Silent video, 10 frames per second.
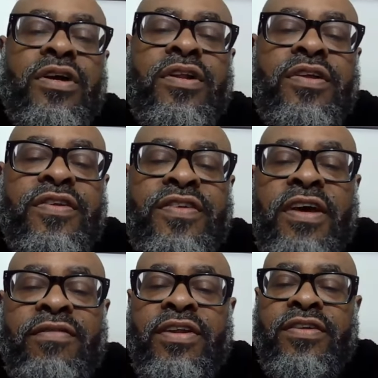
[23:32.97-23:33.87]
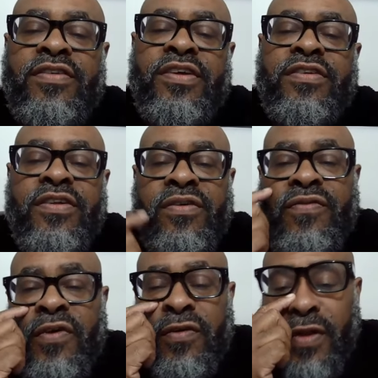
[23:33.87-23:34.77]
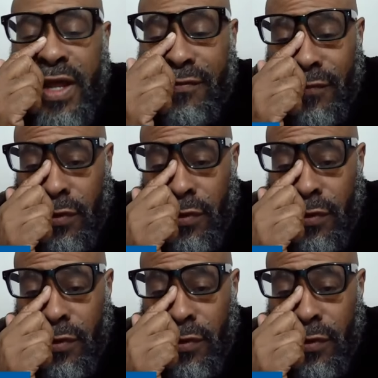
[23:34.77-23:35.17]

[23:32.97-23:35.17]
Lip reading: to 7 assists in the first half,